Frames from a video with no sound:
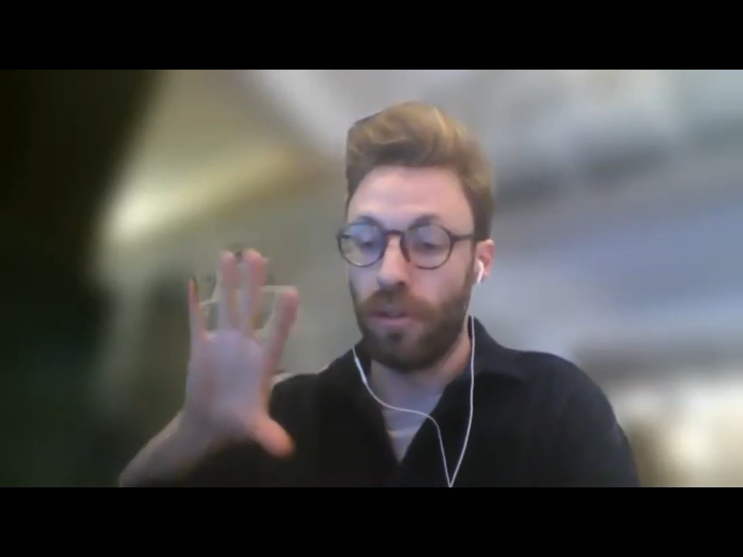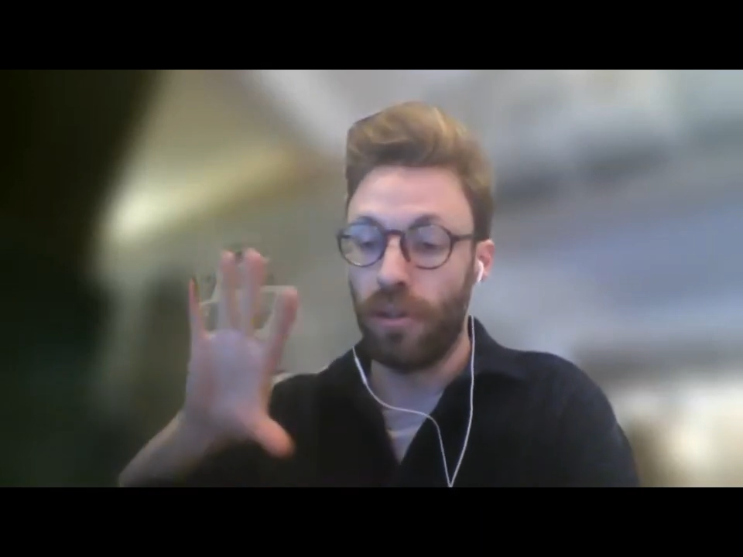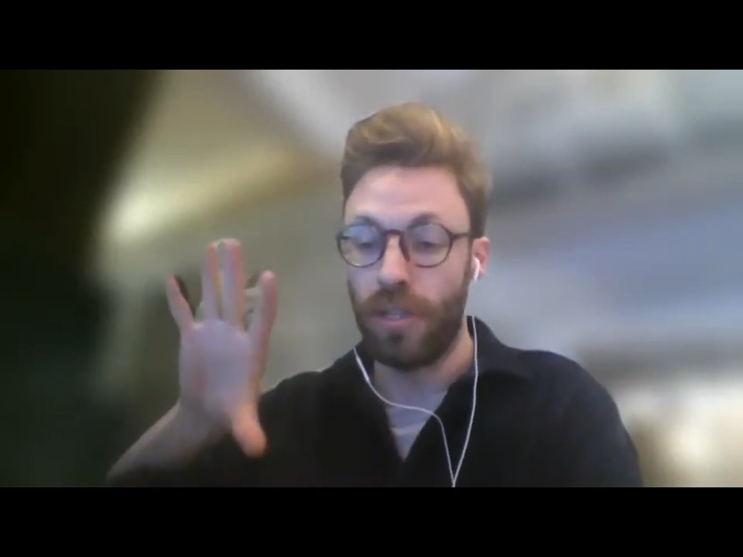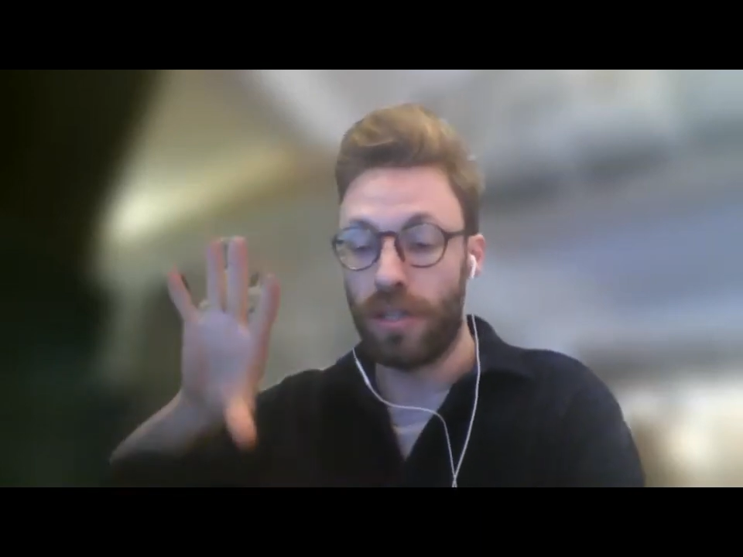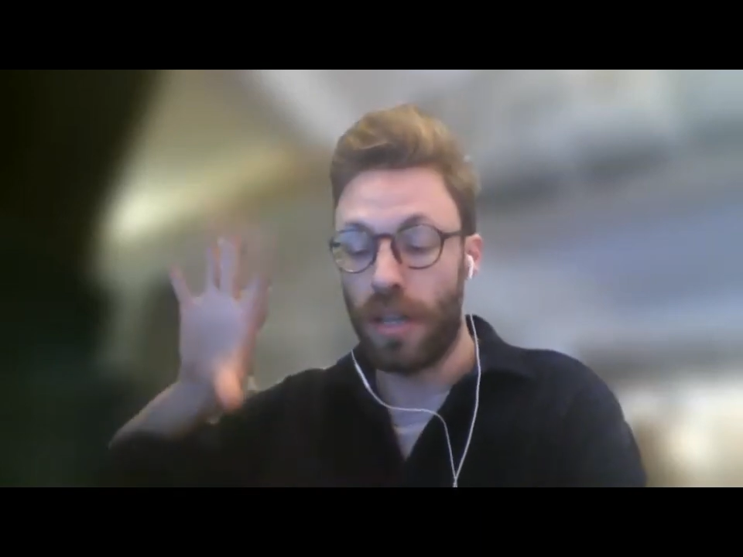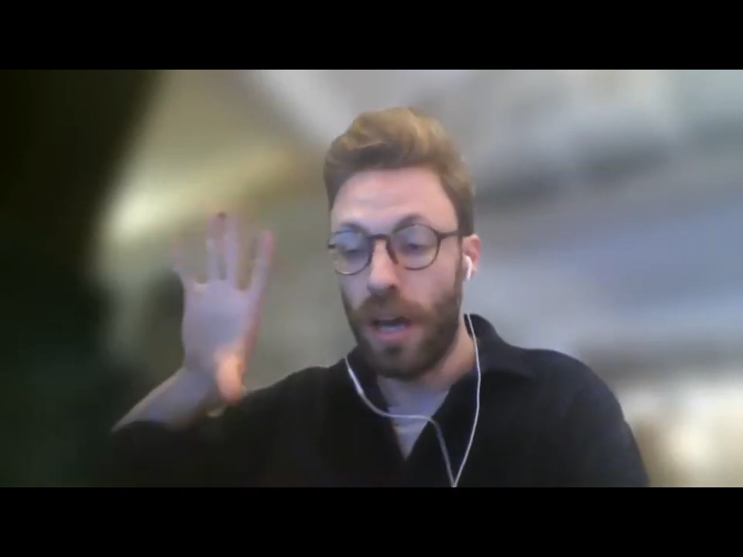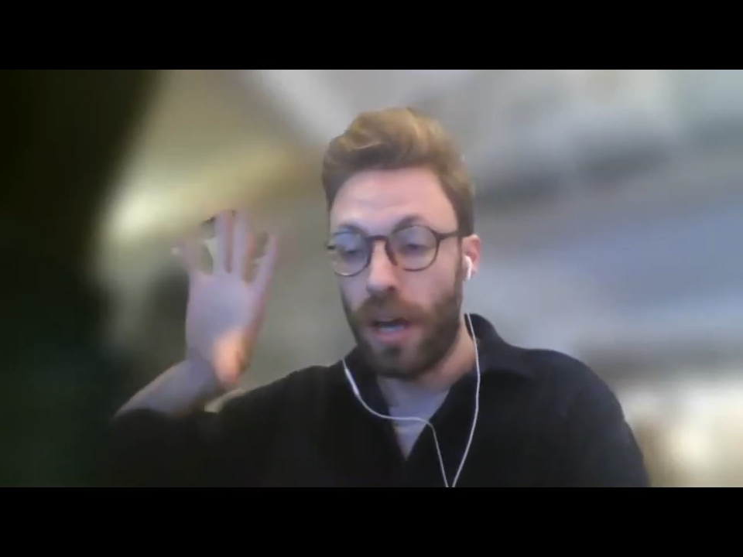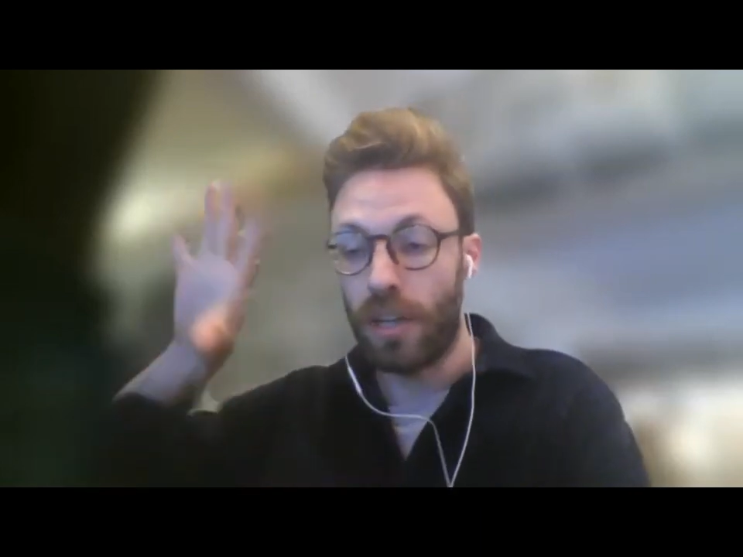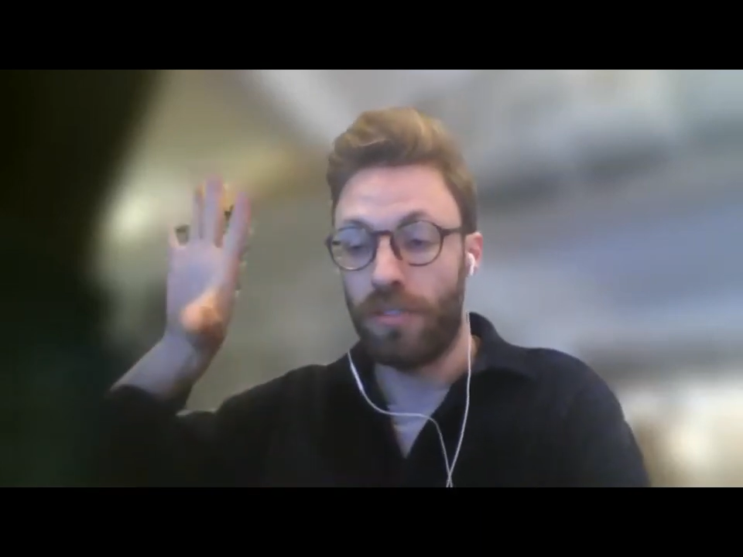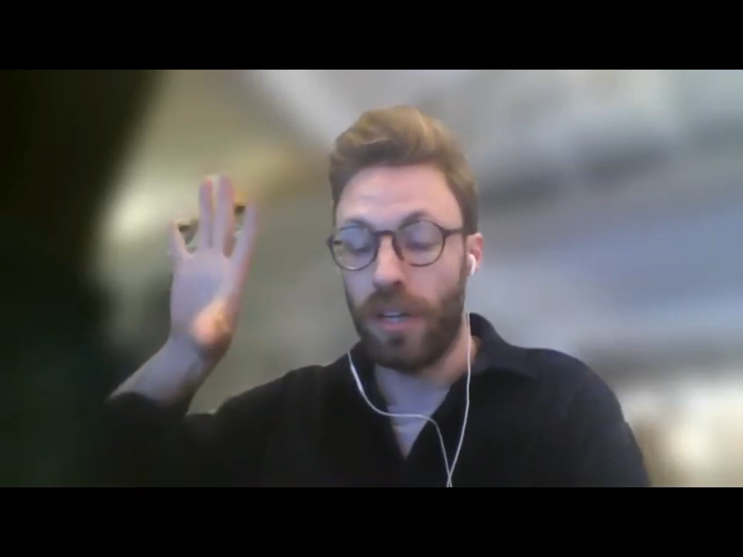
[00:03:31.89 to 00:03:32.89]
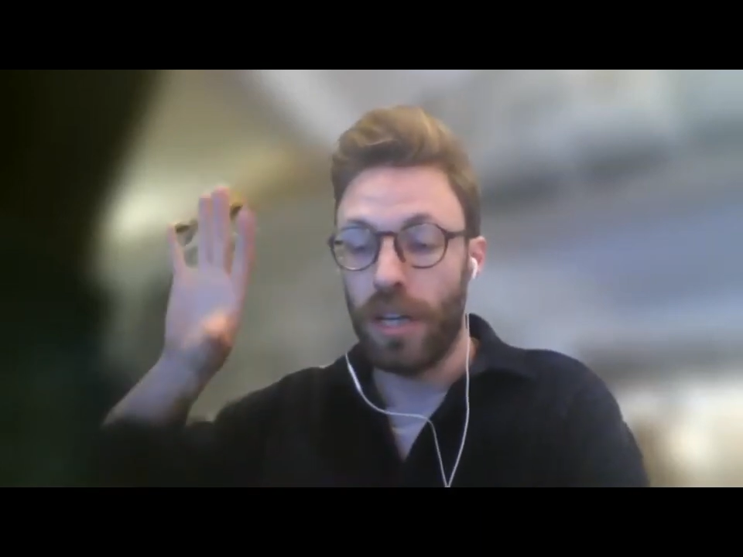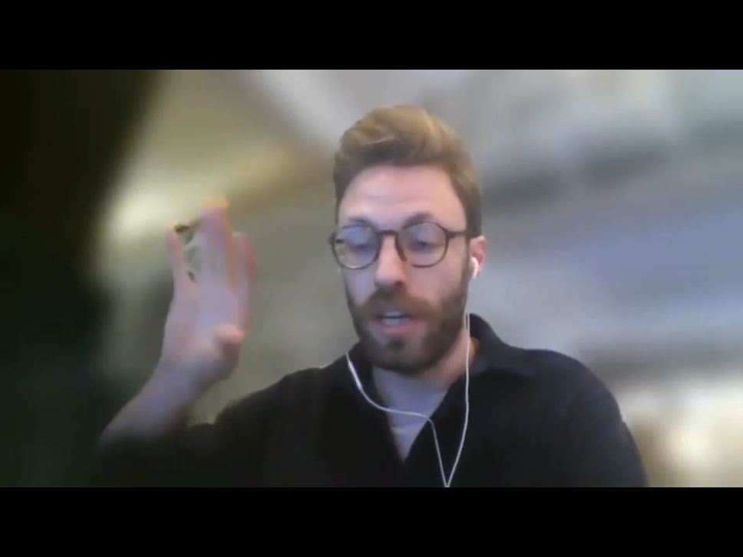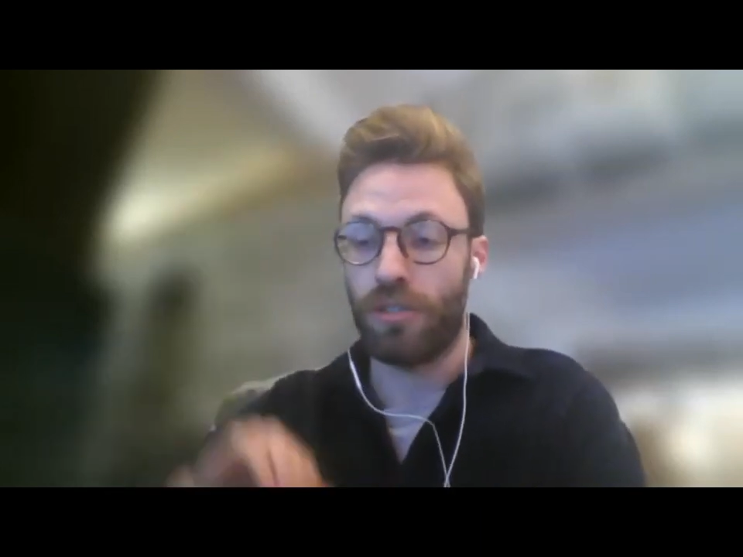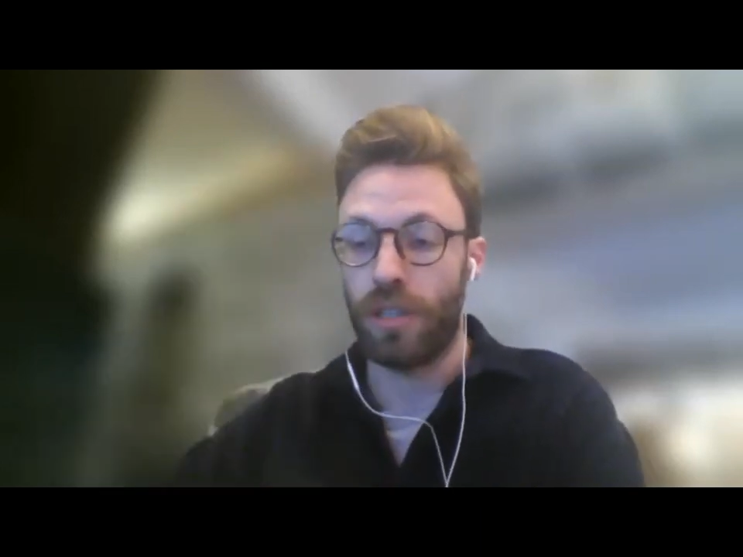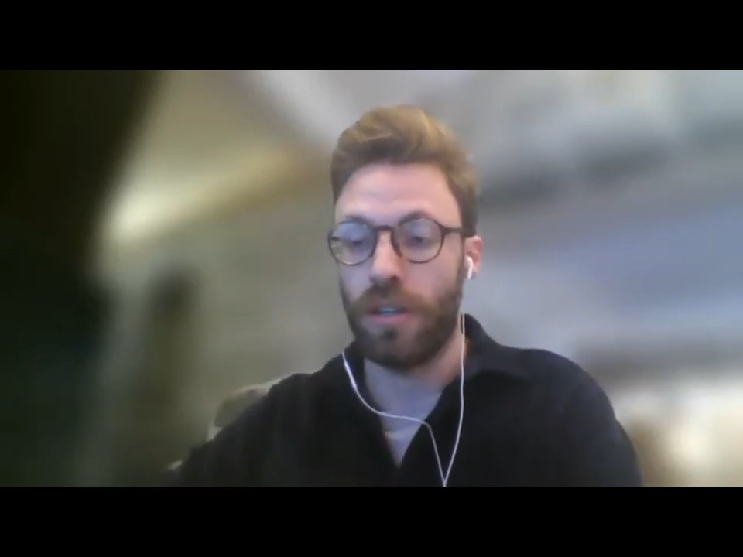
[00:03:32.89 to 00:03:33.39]
this large, very
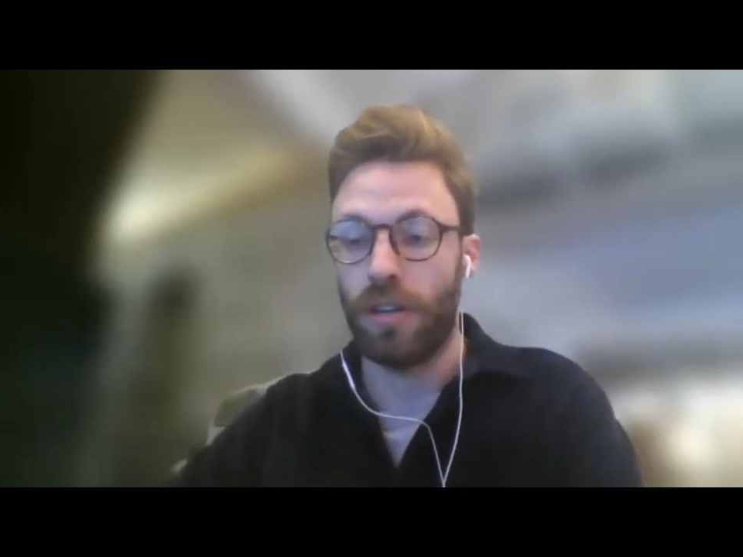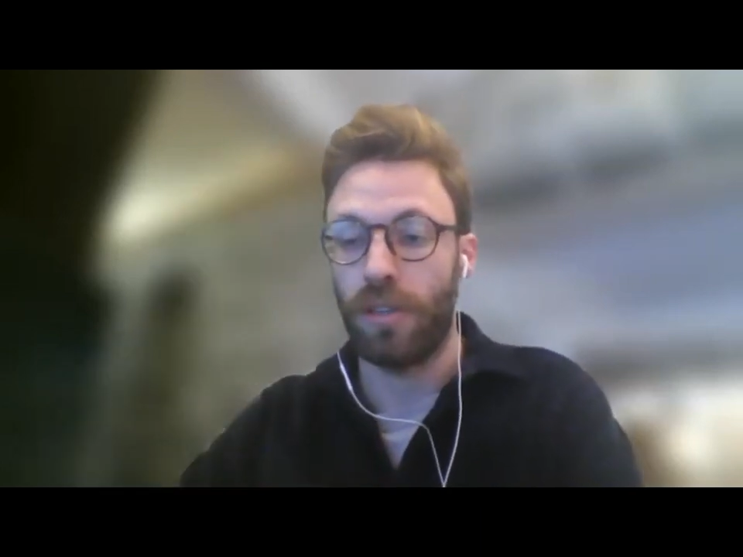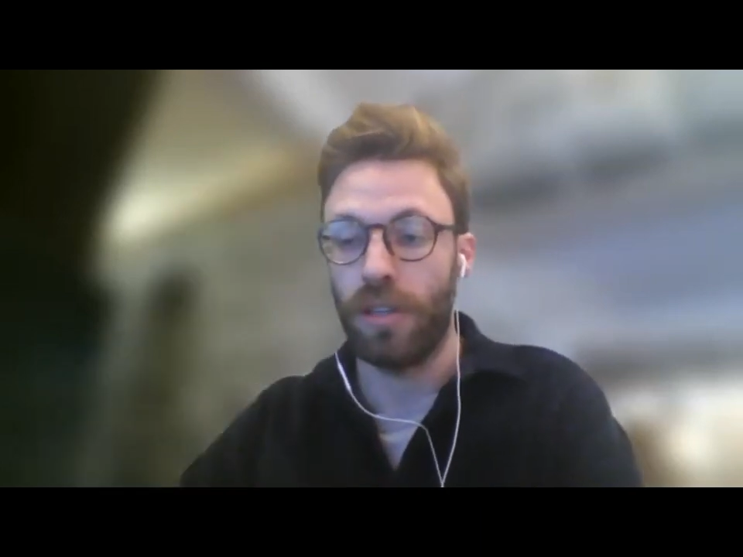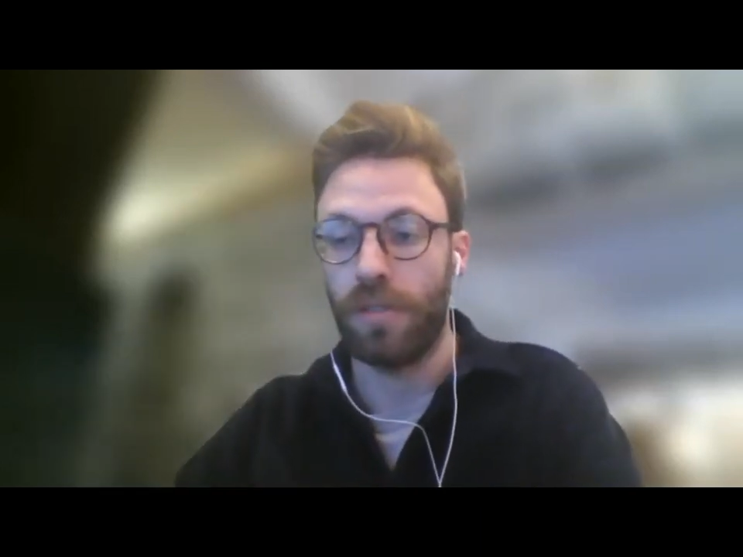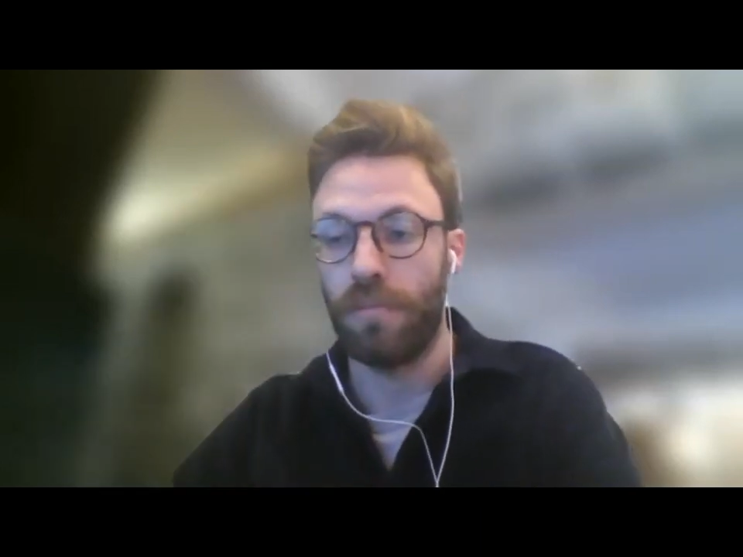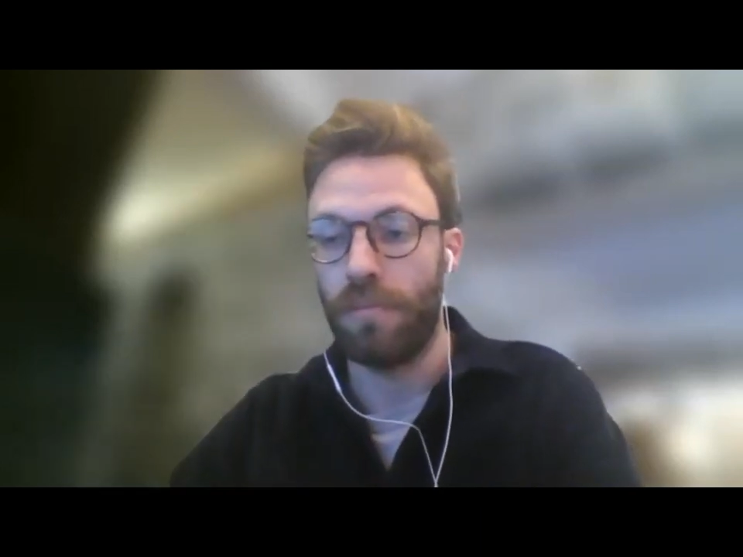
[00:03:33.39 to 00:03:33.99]
large stratigraphy, it's